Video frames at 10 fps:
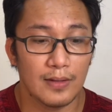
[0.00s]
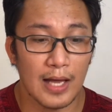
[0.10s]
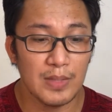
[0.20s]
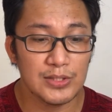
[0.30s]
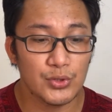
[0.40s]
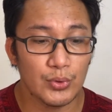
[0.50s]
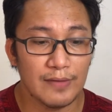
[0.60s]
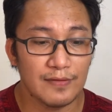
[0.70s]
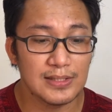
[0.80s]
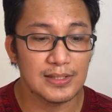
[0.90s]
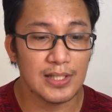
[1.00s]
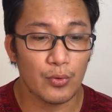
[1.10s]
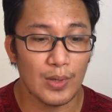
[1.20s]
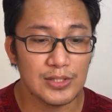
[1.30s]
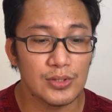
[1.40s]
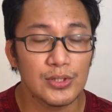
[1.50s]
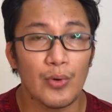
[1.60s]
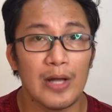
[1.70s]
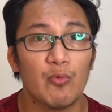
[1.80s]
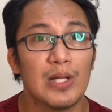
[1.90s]
I'm not sure if this is a question,
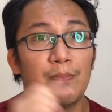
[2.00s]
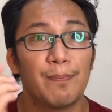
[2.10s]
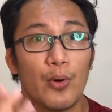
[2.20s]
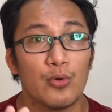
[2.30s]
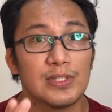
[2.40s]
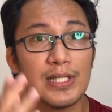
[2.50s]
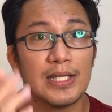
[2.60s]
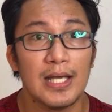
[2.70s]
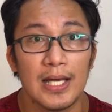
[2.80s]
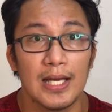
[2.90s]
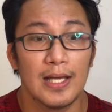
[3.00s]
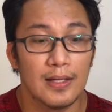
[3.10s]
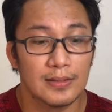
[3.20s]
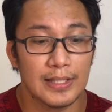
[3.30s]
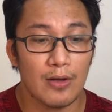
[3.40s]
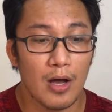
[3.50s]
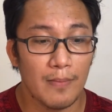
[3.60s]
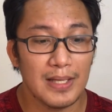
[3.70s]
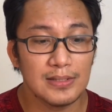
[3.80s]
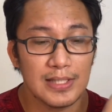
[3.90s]
so I will be posting the
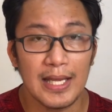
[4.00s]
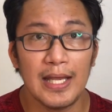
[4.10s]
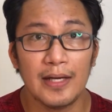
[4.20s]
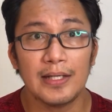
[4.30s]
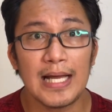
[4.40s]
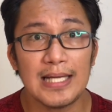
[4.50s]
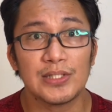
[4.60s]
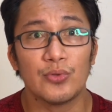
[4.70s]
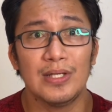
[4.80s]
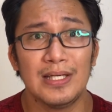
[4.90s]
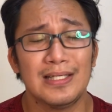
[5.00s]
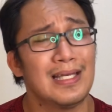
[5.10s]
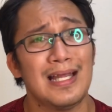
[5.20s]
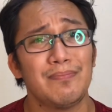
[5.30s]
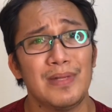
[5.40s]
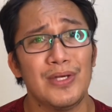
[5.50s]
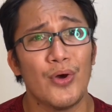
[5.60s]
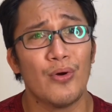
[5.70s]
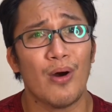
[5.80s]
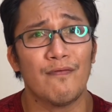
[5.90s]
comment here, guys. So let me
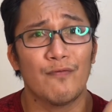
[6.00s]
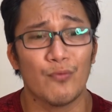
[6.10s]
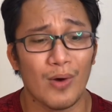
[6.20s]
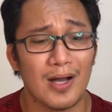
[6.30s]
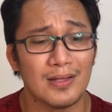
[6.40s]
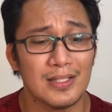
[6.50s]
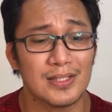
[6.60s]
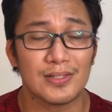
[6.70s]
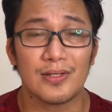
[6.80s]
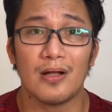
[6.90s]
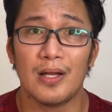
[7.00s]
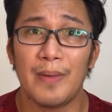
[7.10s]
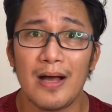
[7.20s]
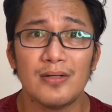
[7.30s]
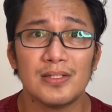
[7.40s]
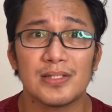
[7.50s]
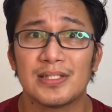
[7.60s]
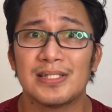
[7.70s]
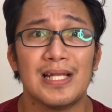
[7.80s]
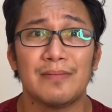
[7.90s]
know of what this is all about.
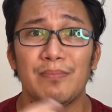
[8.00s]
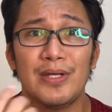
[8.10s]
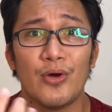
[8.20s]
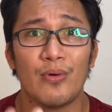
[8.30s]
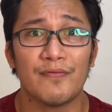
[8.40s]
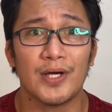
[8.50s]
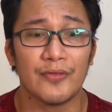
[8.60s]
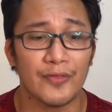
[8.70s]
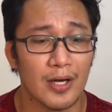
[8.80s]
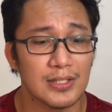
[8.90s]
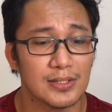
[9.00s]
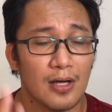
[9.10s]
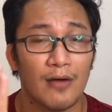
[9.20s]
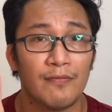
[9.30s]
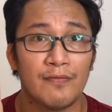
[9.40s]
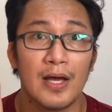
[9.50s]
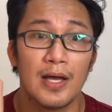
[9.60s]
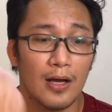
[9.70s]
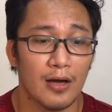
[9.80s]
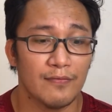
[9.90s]
Just let me know of your thoughts
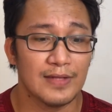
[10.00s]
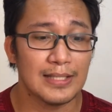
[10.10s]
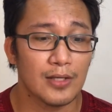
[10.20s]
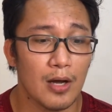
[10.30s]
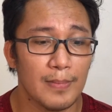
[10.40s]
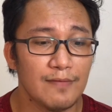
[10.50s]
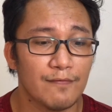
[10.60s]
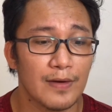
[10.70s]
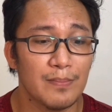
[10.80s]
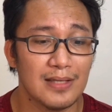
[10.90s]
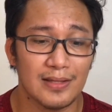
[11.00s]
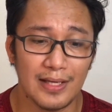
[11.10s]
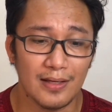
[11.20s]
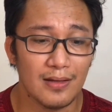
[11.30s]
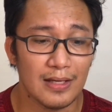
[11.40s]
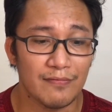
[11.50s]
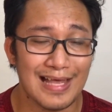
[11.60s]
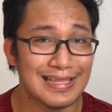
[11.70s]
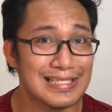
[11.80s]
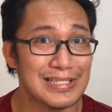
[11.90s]
of that comment from Netil, if
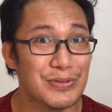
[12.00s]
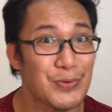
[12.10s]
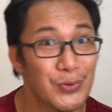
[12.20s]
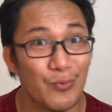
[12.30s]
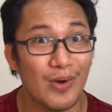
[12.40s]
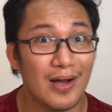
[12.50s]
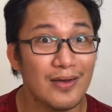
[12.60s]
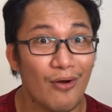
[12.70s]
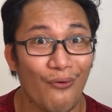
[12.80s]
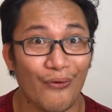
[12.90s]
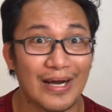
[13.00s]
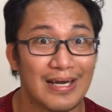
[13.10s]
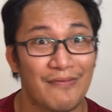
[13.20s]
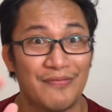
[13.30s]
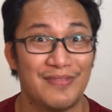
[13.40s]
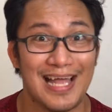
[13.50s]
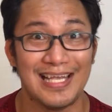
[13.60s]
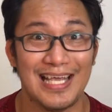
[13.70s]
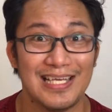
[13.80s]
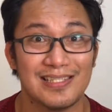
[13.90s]
that is a good one or if
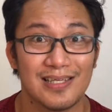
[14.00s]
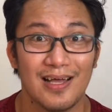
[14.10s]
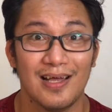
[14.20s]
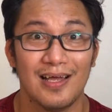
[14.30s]
that is